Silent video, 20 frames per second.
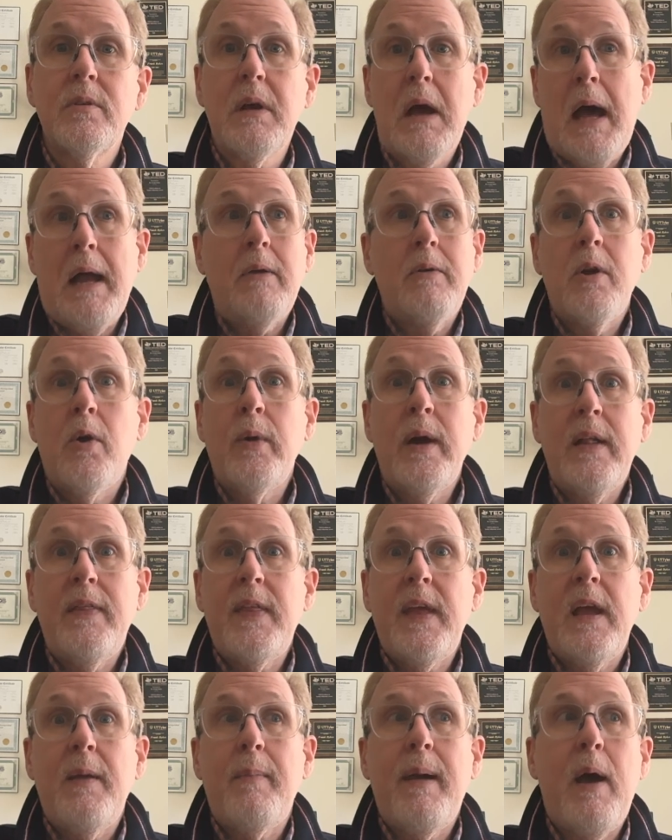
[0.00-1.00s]
I don't know
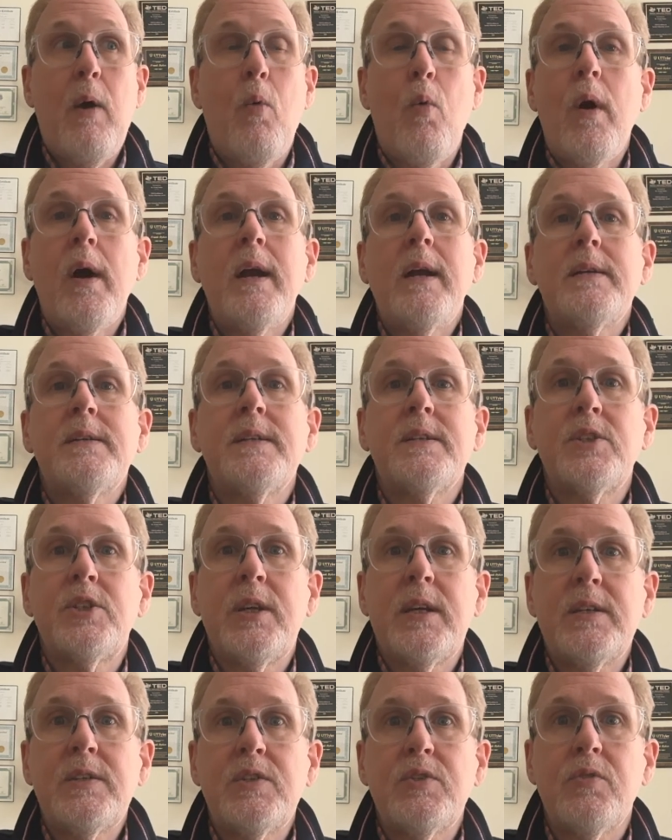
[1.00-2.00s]
anything about what is it
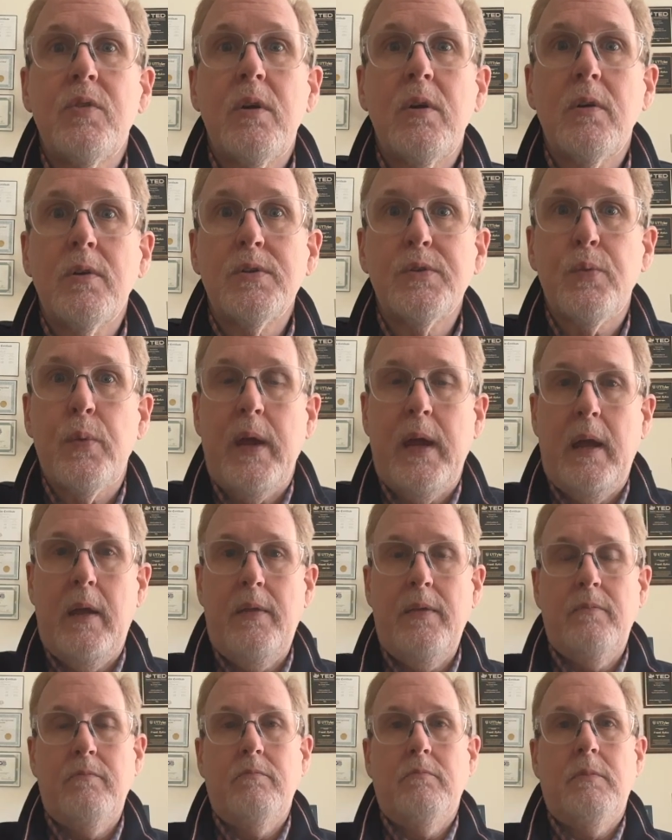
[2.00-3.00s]
she struggles
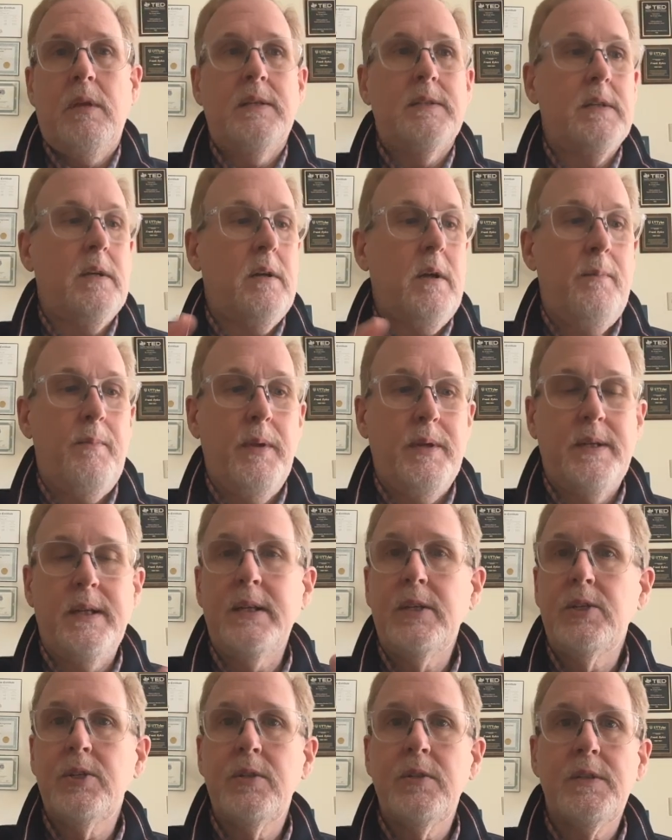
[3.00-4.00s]
with. Is it
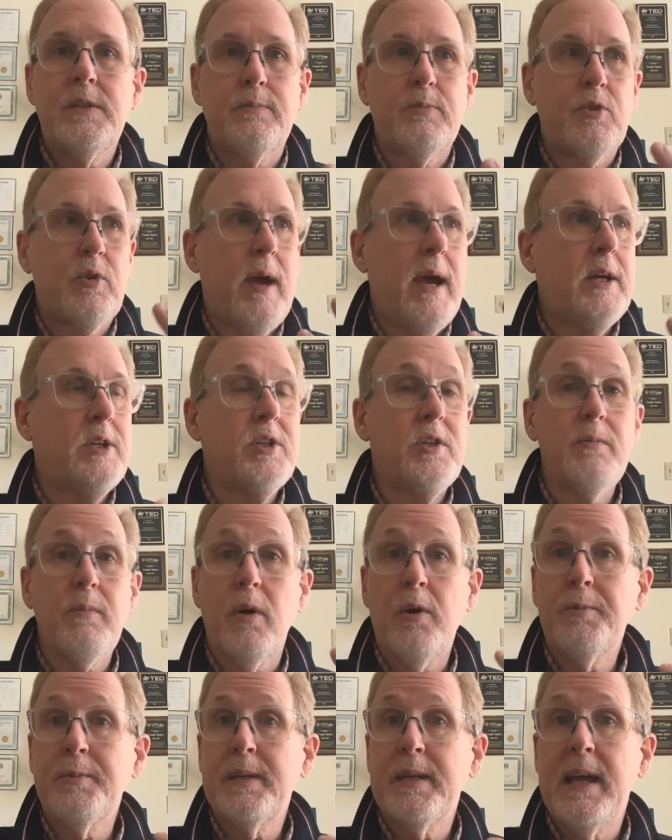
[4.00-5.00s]
addition, subtraction,
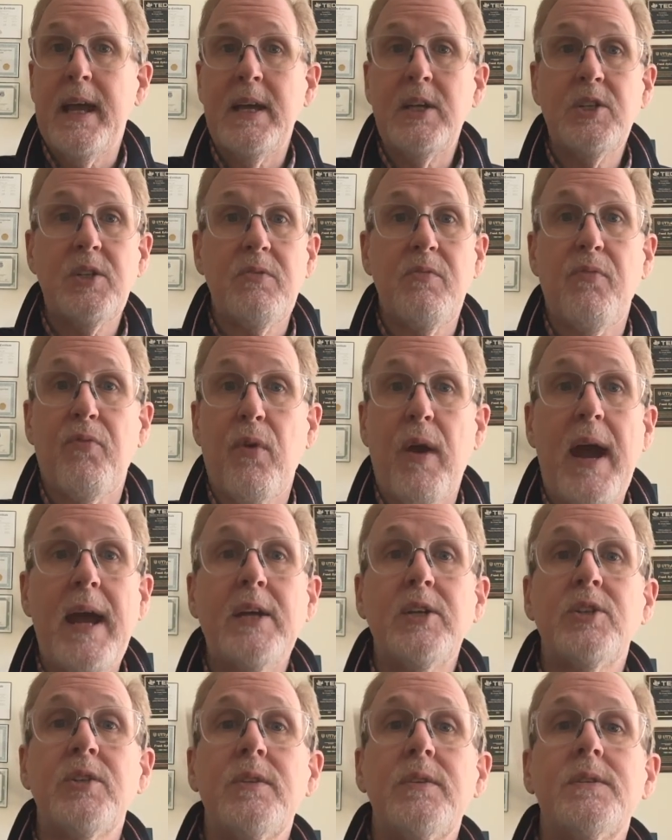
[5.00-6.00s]
multiplication,
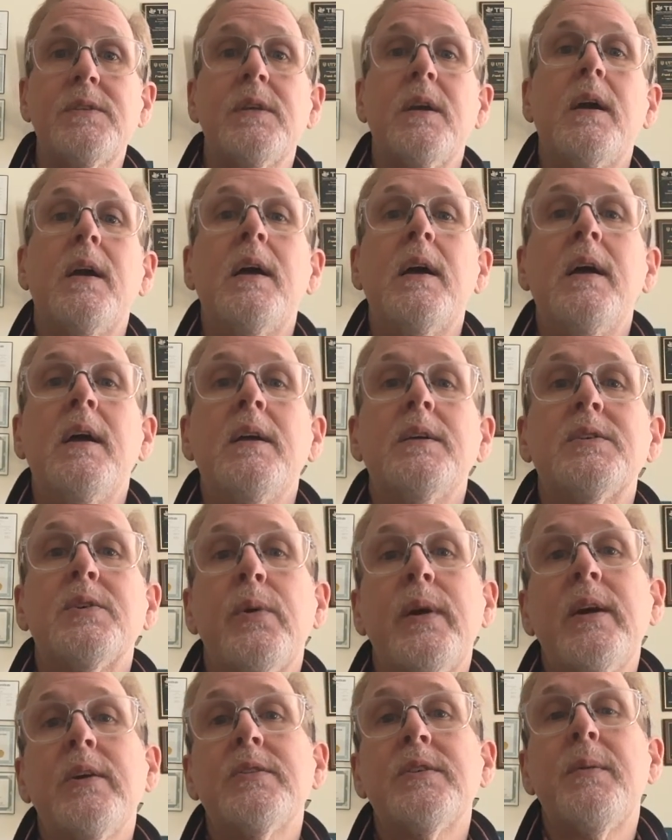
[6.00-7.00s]
fractions?
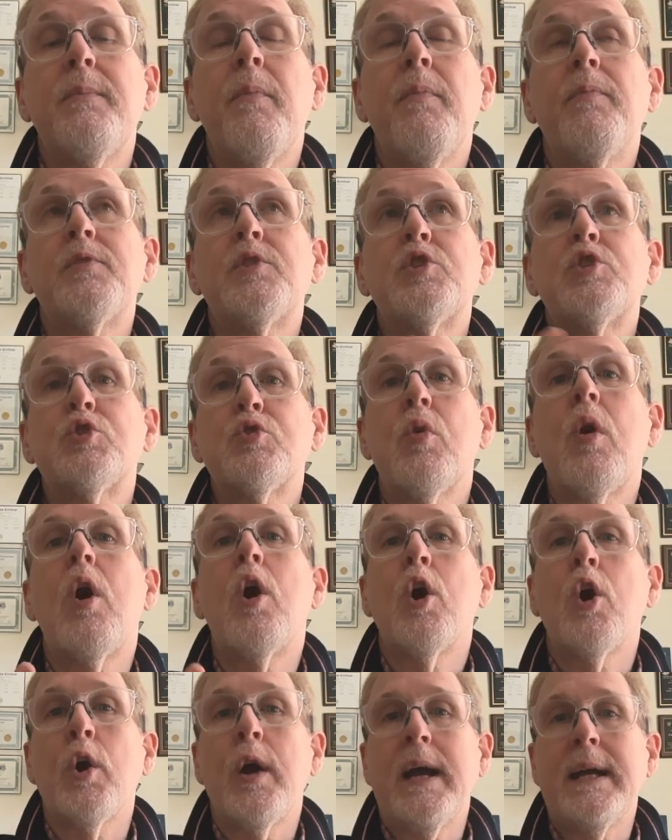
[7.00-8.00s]
So here's a
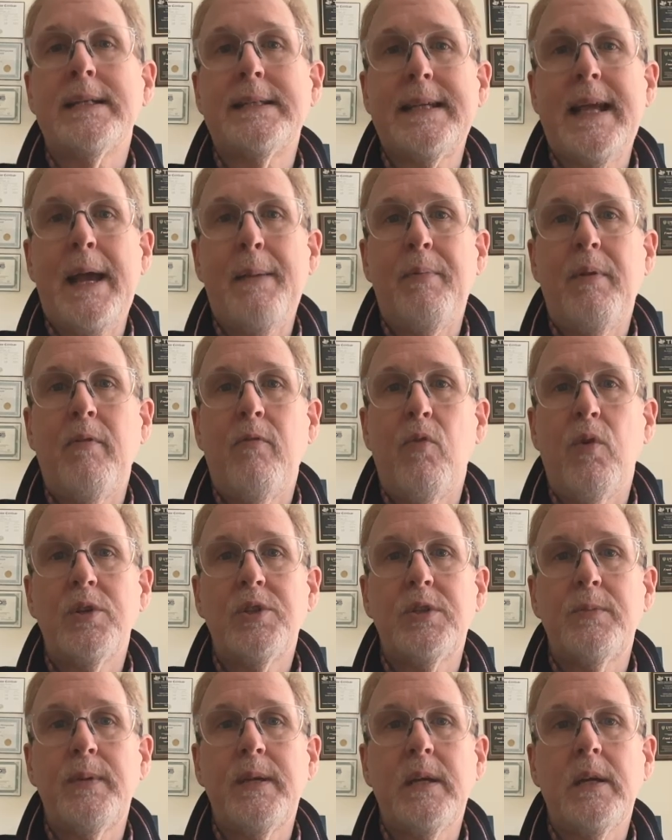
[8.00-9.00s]
stronger example of what
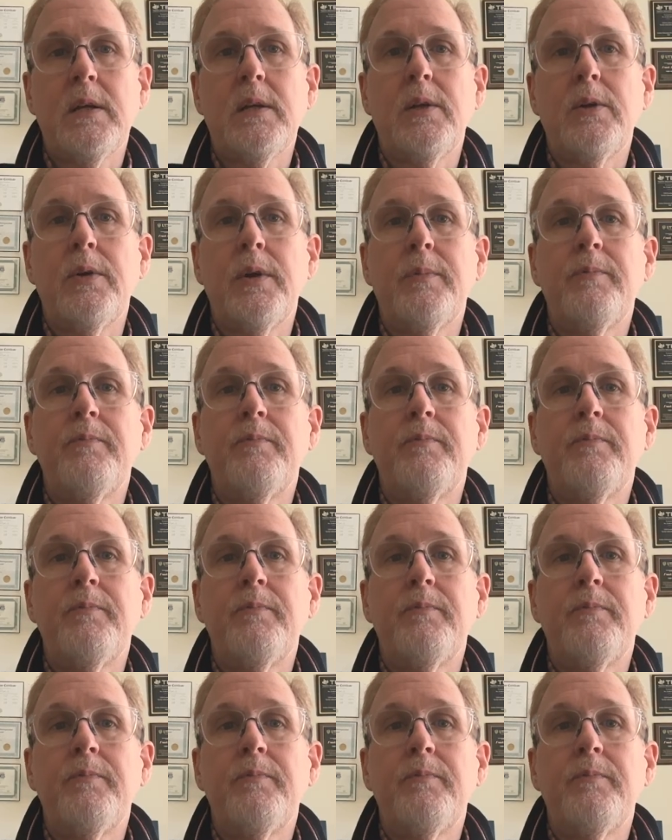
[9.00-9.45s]
should be included.